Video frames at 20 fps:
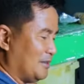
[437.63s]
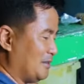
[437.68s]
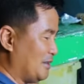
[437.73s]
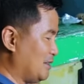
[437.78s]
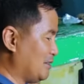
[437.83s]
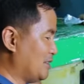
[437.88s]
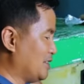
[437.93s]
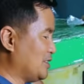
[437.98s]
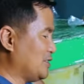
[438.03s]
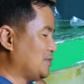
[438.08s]

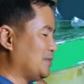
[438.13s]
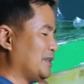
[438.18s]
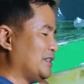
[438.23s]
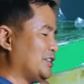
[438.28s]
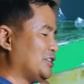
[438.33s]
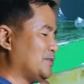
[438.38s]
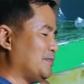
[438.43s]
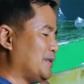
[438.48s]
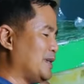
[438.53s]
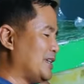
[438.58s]
Wow, this
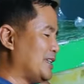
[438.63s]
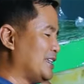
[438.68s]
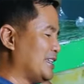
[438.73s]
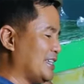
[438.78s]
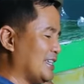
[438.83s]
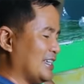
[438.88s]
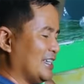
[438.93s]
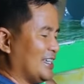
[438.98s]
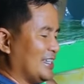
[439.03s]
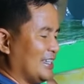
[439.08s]
one is big.
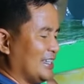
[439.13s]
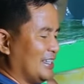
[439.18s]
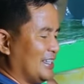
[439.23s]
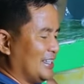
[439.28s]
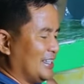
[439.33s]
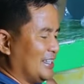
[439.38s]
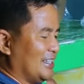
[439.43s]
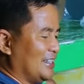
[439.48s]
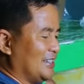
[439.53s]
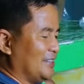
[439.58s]

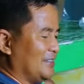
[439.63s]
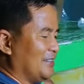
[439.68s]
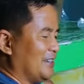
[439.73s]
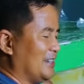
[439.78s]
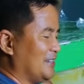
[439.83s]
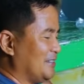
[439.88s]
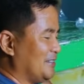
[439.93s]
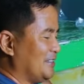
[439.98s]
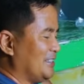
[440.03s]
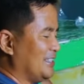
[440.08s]

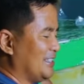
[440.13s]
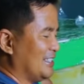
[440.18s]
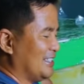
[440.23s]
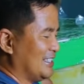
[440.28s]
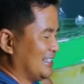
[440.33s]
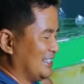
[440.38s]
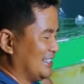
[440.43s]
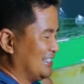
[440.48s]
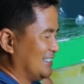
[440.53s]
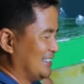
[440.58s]
Wow.
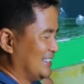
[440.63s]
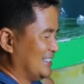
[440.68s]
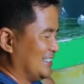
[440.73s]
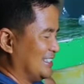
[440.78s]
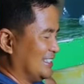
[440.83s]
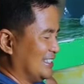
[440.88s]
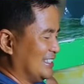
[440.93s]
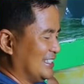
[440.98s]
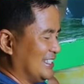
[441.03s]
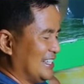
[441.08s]

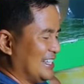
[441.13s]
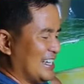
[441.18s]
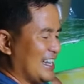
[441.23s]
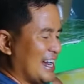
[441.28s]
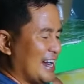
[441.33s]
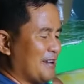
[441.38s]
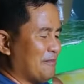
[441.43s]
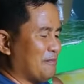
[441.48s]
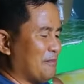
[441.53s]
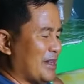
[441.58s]

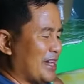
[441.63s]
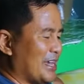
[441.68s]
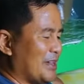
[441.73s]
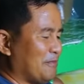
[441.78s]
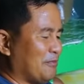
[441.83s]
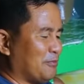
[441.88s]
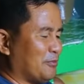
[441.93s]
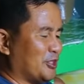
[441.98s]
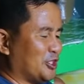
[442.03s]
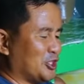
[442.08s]

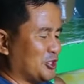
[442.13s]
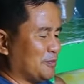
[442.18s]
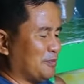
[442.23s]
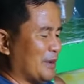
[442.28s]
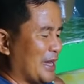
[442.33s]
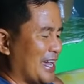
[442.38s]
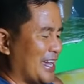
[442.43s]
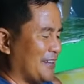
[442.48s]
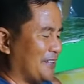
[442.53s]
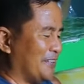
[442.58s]
I'm
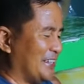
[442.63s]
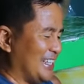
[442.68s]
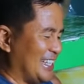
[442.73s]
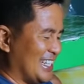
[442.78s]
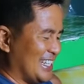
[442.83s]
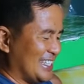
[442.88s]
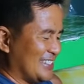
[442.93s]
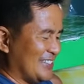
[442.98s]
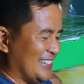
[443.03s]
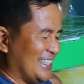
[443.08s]
perspiring
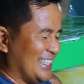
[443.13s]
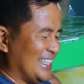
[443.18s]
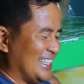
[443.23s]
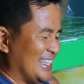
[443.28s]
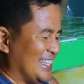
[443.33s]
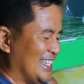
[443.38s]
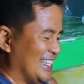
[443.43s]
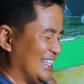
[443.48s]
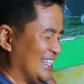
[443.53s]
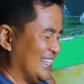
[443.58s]
actually.
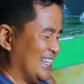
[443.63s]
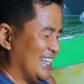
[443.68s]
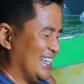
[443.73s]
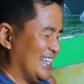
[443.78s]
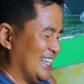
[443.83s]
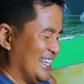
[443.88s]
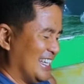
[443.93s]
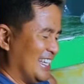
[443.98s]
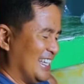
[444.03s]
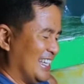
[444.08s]

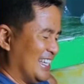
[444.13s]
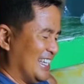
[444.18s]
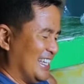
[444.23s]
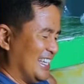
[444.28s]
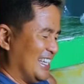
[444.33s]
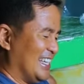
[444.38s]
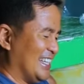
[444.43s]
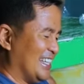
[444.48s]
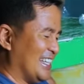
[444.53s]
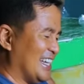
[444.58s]

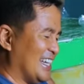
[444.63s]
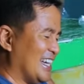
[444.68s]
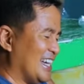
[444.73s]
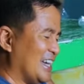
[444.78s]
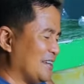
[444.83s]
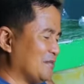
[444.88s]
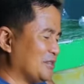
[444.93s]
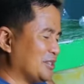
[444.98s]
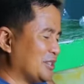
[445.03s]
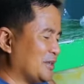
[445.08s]
And
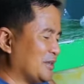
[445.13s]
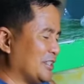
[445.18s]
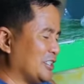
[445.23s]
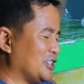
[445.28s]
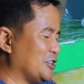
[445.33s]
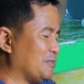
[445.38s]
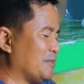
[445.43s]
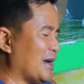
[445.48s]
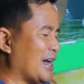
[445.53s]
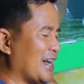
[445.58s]
I'm so
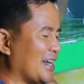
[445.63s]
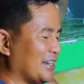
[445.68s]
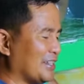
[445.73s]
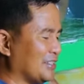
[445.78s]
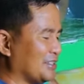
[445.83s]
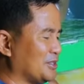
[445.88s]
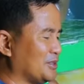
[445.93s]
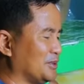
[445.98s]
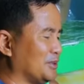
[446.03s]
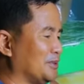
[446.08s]

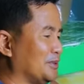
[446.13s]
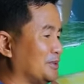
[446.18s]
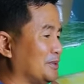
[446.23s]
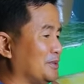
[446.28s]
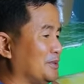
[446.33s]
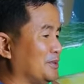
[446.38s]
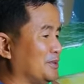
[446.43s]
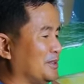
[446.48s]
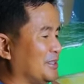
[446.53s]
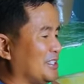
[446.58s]
inspired to
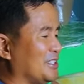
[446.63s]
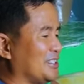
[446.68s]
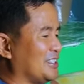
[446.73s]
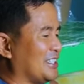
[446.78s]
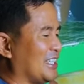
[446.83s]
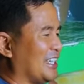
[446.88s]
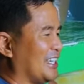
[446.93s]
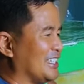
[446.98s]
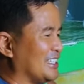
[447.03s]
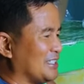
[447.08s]
do these
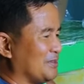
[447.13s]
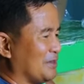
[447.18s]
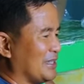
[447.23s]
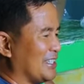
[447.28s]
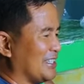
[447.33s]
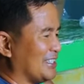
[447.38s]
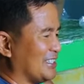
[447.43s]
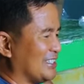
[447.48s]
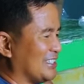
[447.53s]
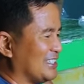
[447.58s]
things,
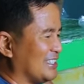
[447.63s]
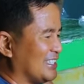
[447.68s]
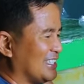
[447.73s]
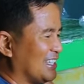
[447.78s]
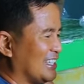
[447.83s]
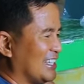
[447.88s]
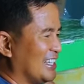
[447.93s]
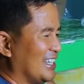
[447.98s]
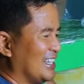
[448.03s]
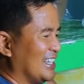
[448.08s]
because
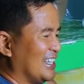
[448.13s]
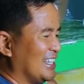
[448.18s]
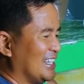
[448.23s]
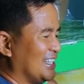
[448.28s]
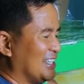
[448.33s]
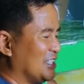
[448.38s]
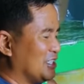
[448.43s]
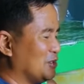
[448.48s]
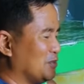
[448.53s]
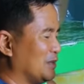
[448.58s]

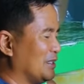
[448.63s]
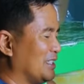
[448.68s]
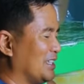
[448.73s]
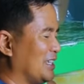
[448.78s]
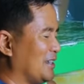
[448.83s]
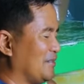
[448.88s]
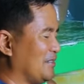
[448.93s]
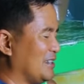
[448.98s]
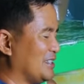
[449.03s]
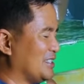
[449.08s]
this will
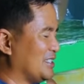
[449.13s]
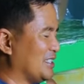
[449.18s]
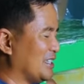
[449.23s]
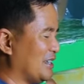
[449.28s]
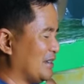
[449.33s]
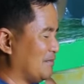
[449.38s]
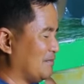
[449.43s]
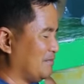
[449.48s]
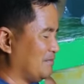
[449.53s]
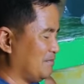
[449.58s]
give us
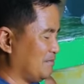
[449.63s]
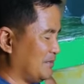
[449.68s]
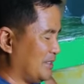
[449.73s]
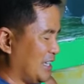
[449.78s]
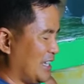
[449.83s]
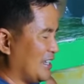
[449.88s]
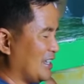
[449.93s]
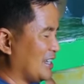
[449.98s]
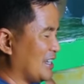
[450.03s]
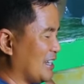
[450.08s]
some
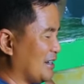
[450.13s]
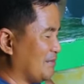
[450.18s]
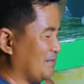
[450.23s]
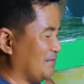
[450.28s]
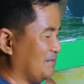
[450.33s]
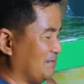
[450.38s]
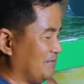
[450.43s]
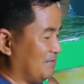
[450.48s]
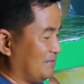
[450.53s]
income,